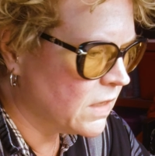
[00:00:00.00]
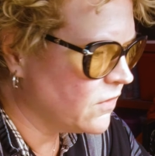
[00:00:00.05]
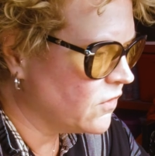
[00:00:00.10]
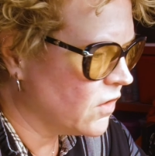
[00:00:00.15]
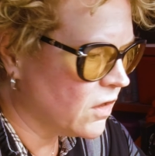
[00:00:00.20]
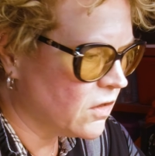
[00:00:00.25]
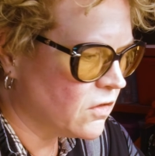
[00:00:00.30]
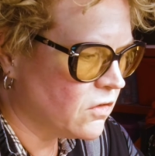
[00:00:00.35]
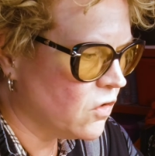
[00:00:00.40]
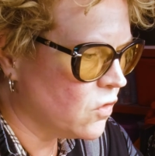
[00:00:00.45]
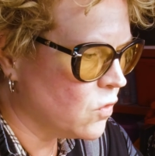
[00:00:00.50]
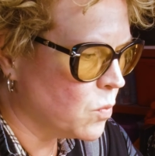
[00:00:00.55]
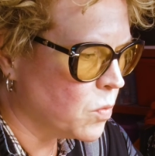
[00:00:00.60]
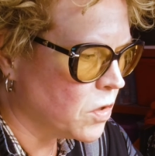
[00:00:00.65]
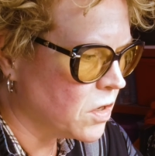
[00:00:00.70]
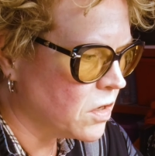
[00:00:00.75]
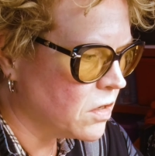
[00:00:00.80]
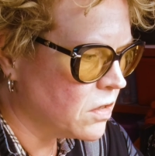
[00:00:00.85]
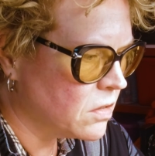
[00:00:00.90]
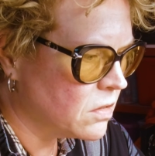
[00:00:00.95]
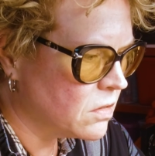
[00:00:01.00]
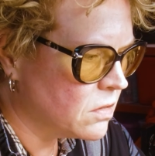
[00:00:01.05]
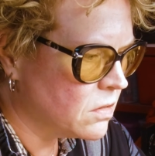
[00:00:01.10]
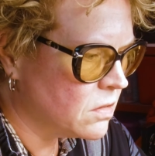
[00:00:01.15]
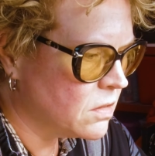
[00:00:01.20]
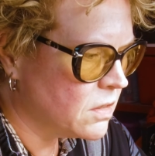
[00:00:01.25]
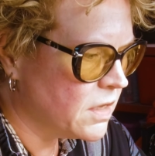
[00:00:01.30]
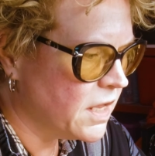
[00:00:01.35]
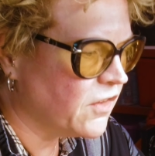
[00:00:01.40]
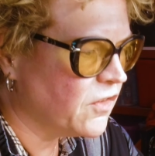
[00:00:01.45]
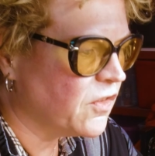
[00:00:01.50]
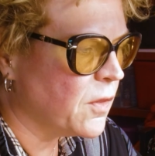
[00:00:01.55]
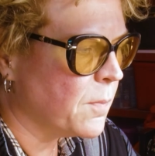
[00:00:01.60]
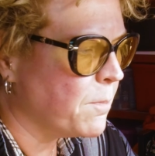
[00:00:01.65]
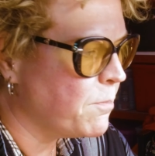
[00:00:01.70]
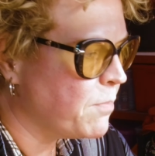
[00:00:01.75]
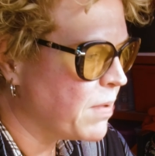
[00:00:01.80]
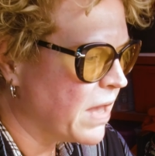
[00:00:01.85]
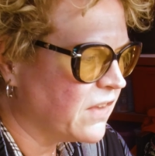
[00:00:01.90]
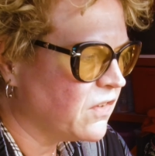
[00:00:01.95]
It's October. It's the
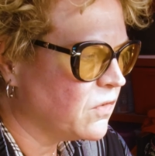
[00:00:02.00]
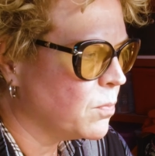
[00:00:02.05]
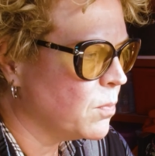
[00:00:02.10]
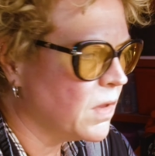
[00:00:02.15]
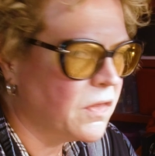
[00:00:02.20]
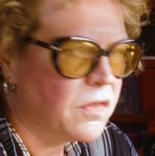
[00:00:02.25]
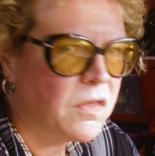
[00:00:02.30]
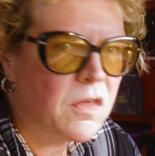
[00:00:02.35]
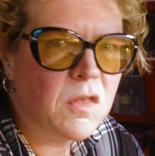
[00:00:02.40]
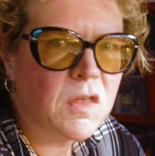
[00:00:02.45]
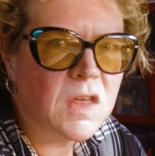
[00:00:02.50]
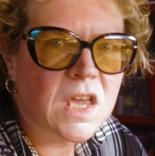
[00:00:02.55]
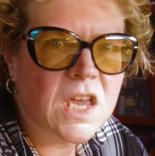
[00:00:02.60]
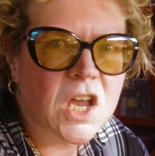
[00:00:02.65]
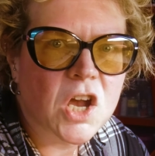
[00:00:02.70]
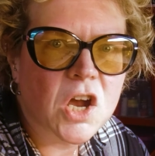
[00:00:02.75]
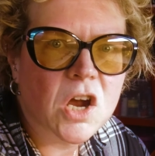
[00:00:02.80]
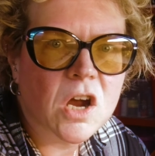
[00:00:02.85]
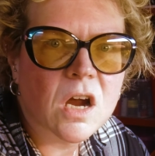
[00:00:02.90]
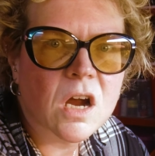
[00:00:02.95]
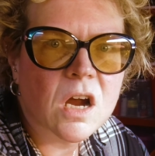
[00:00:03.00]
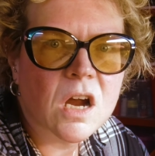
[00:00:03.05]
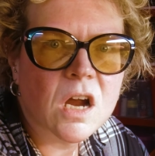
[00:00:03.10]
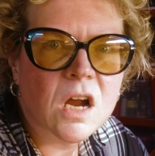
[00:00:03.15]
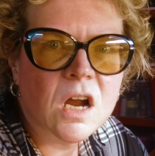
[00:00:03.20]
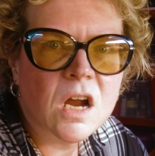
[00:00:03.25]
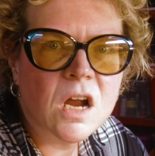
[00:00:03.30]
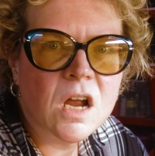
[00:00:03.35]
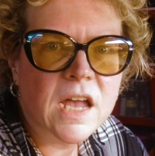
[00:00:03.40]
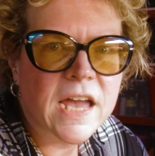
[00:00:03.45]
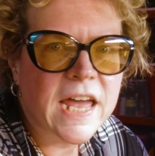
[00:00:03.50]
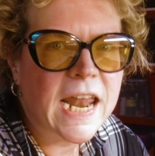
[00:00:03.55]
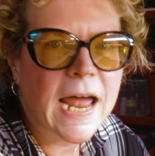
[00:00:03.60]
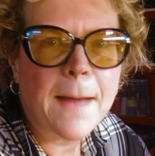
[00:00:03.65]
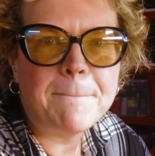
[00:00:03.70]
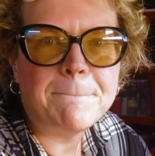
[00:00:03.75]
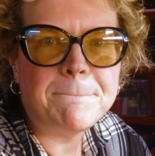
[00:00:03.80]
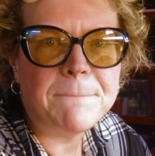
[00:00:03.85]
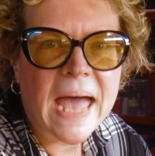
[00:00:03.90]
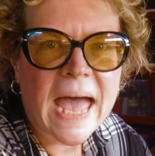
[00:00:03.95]
best month of the year, and
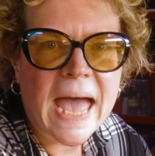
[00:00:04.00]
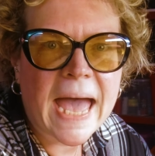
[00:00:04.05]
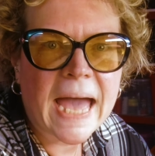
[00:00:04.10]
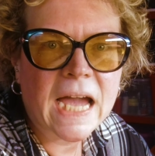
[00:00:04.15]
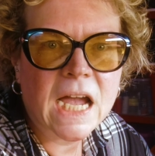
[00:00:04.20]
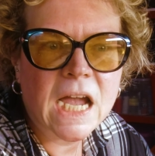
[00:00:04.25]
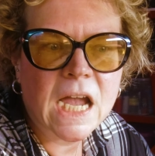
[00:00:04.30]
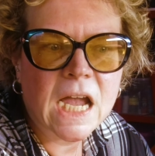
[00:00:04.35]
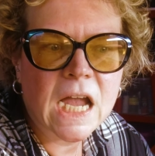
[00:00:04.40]
I'm back.